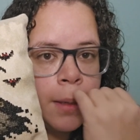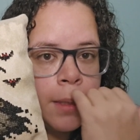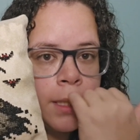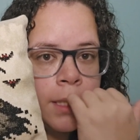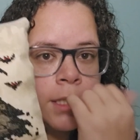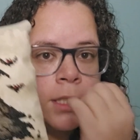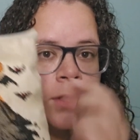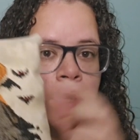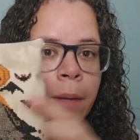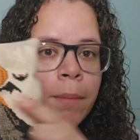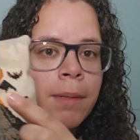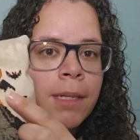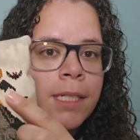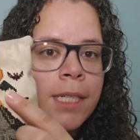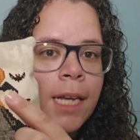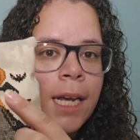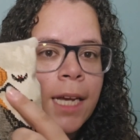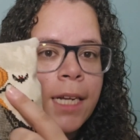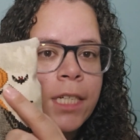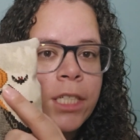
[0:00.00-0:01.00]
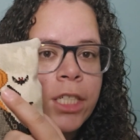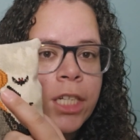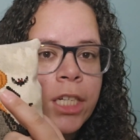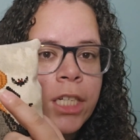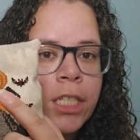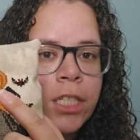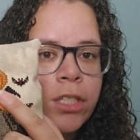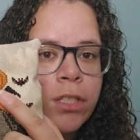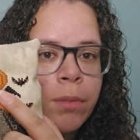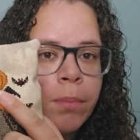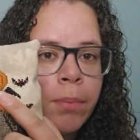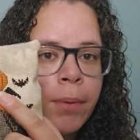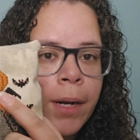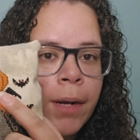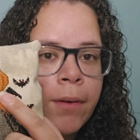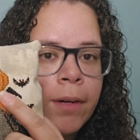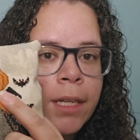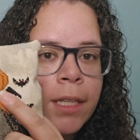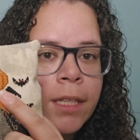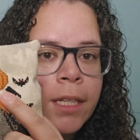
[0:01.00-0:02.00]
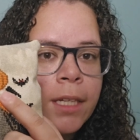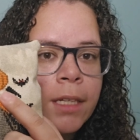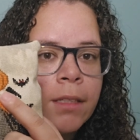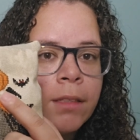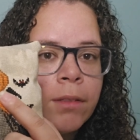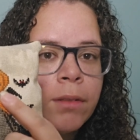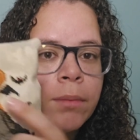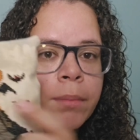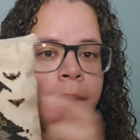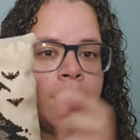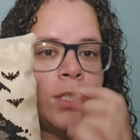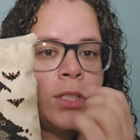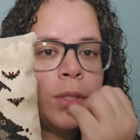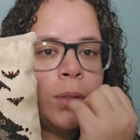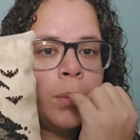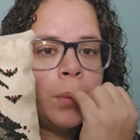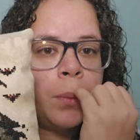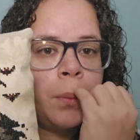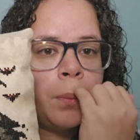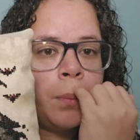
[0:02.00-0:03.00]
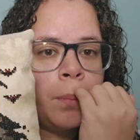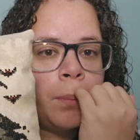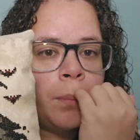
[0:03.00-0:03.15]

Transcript: And so that means I had to change the brown, I think, a little bit too.